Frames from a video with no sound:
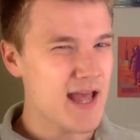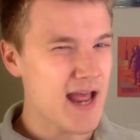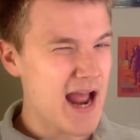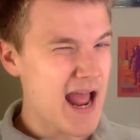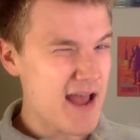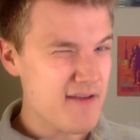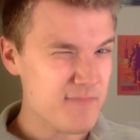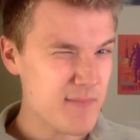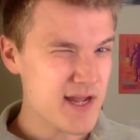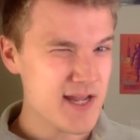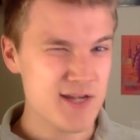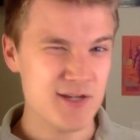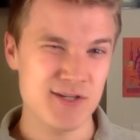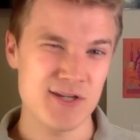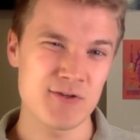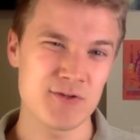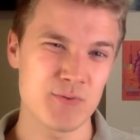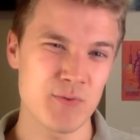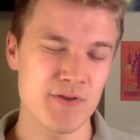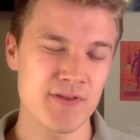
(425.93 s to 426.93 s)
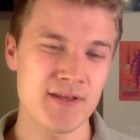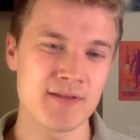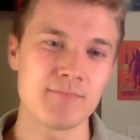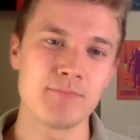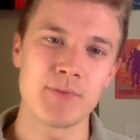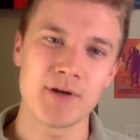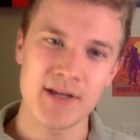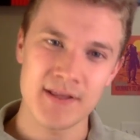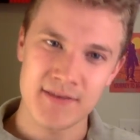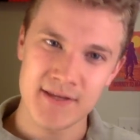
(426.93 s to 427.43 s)
I have my issues with
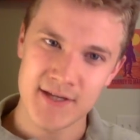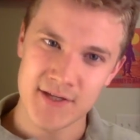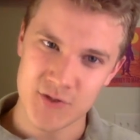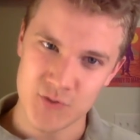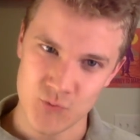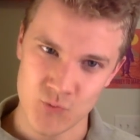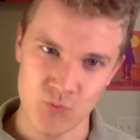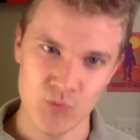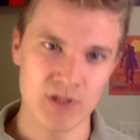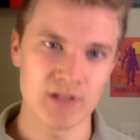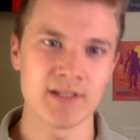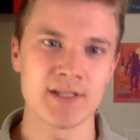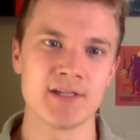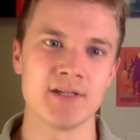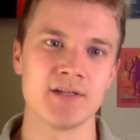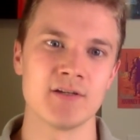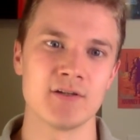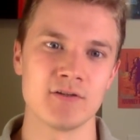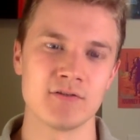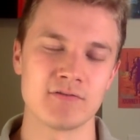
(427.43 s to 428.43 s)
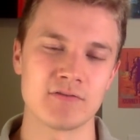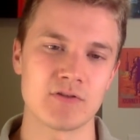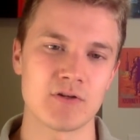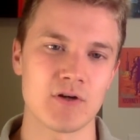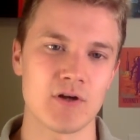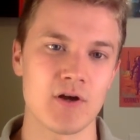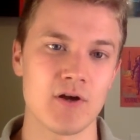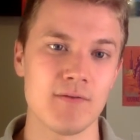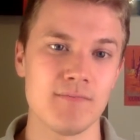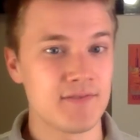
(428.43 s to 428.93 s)
it, but I think it's really good
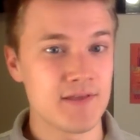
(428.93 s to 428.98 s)
overall.